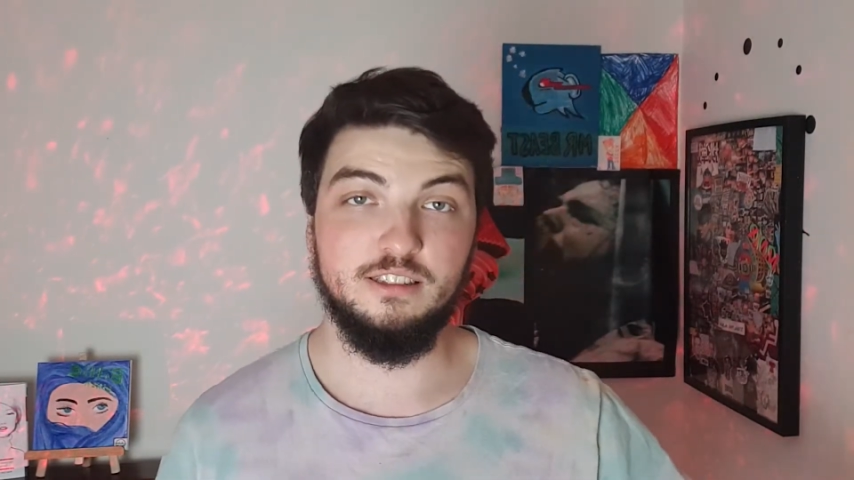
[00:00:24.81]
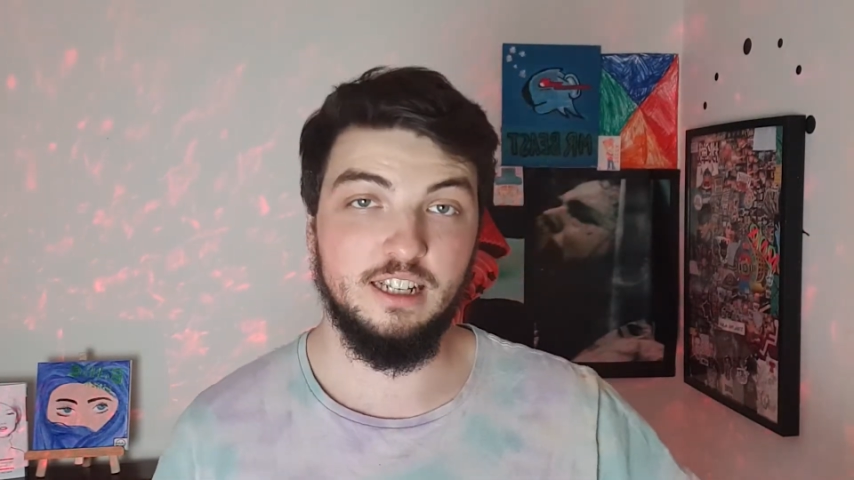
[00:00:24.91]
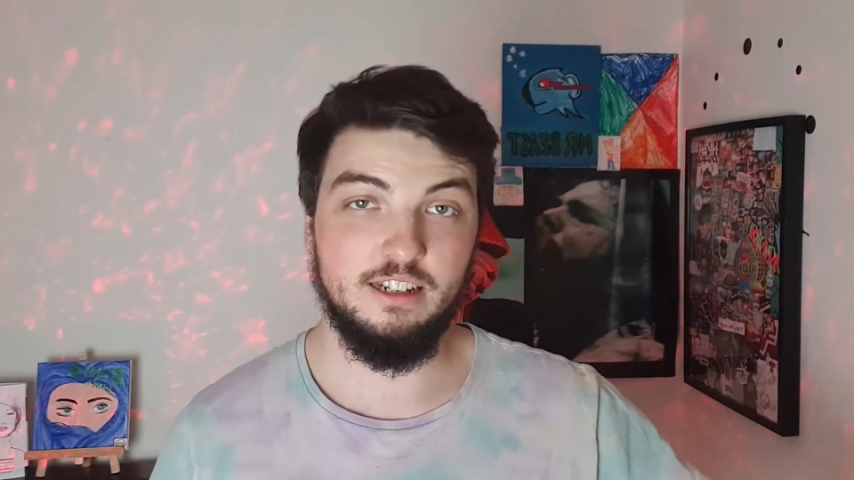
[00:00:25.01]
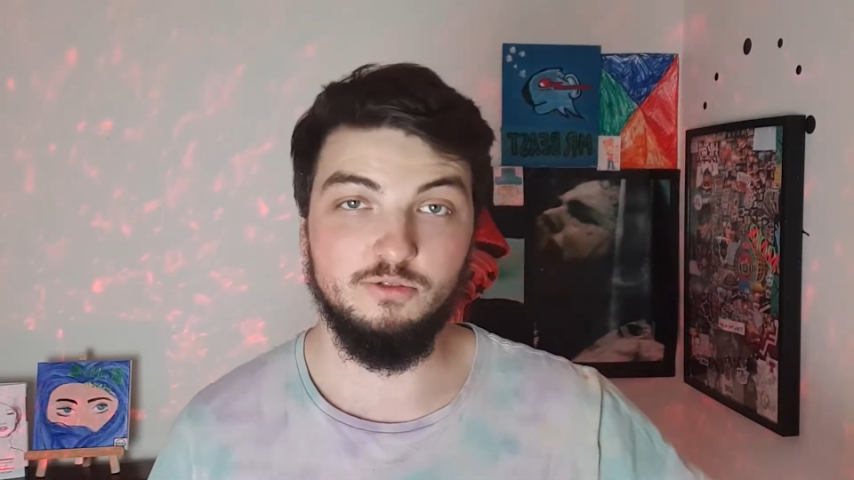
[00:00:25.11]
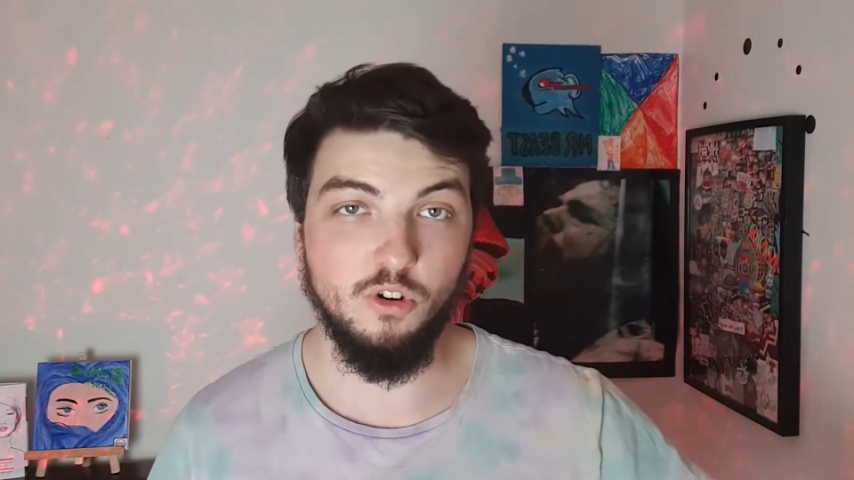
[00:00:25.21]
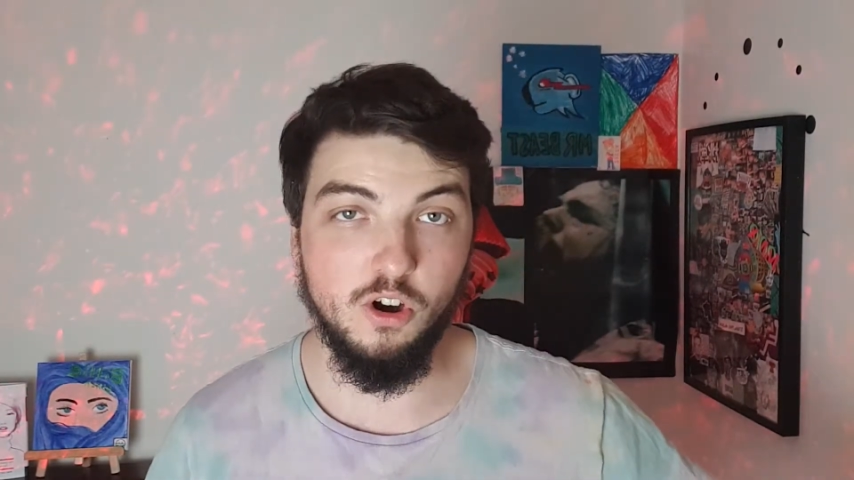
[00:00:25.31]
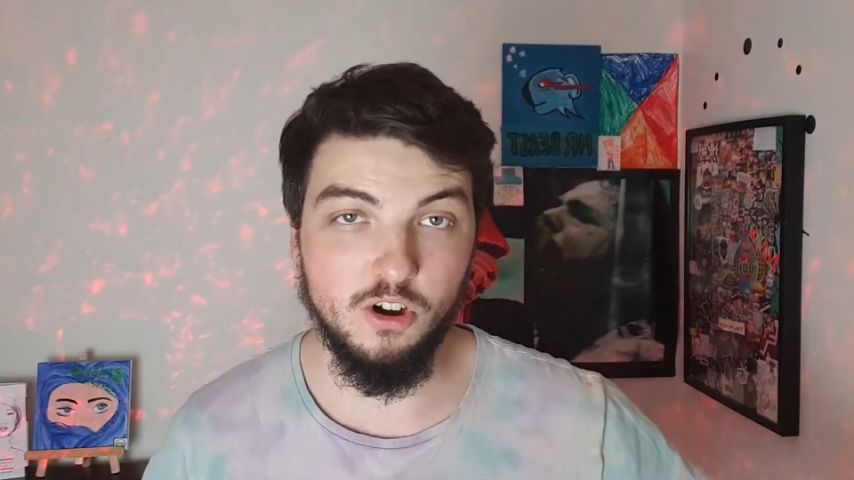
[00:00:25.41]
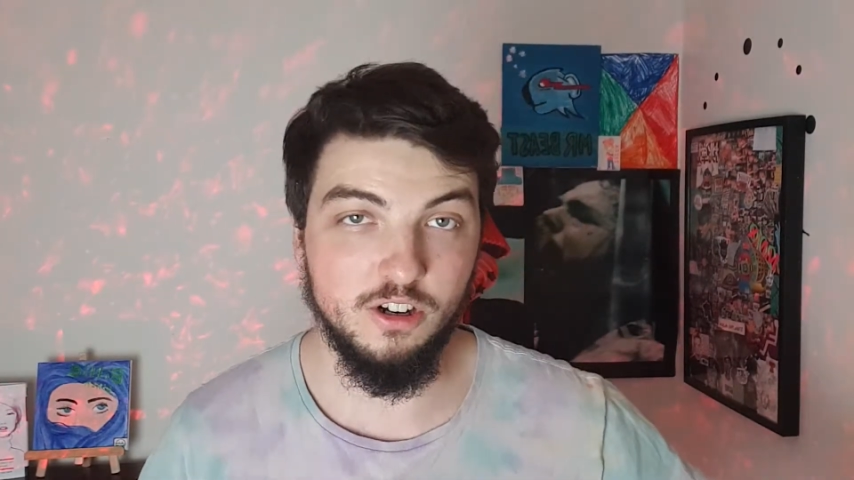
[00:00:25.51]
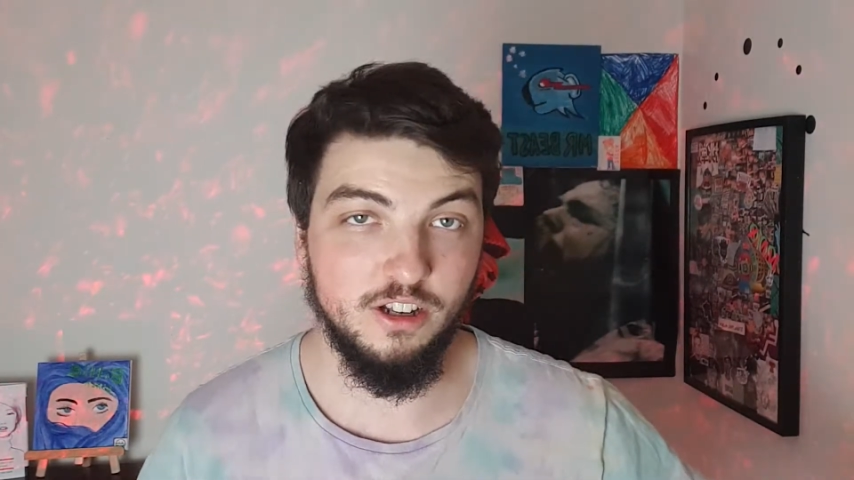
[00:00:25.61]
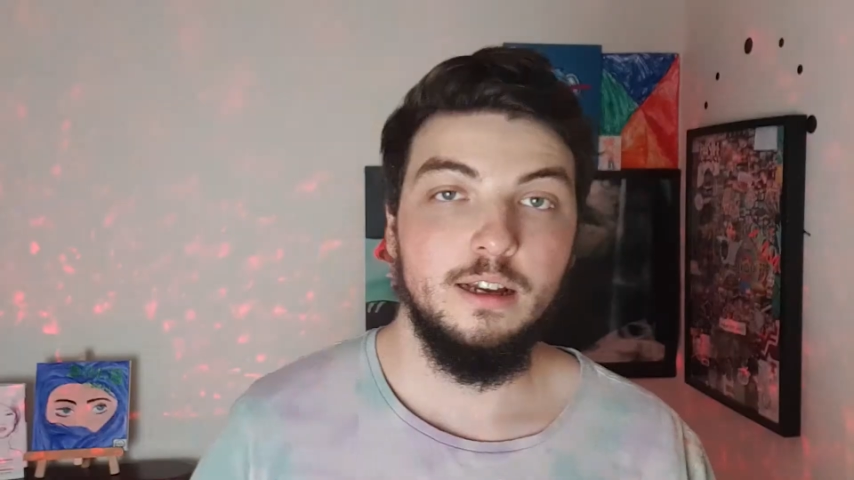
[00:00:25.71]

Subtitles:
they rock.